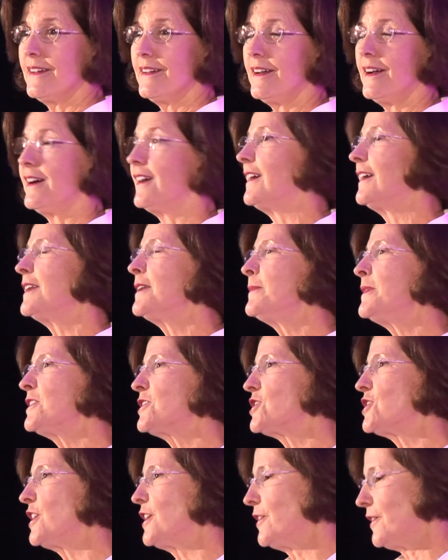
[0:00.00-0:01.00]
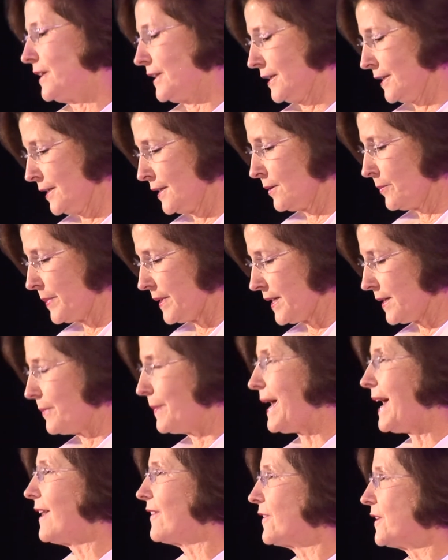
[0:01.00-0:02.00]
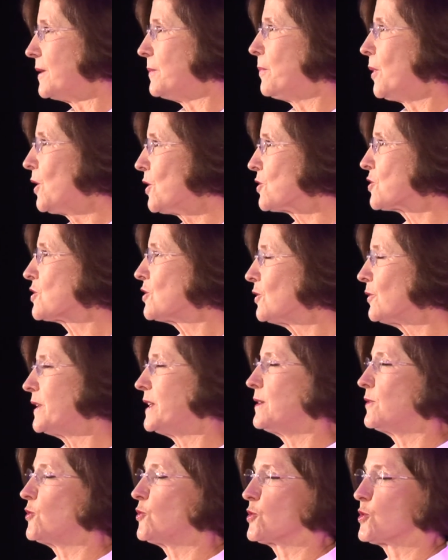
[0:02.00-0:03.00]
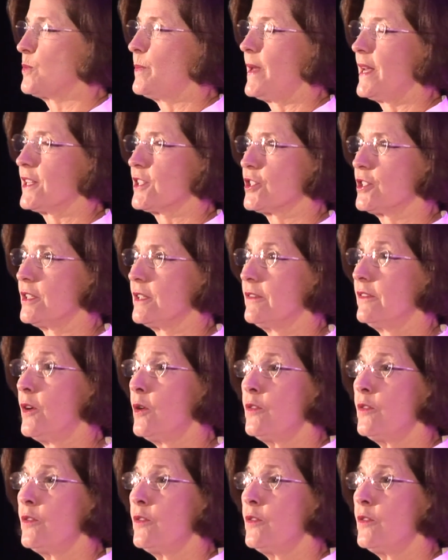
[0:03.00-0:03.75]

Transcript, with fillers: let me share a little bit about the personal introspective,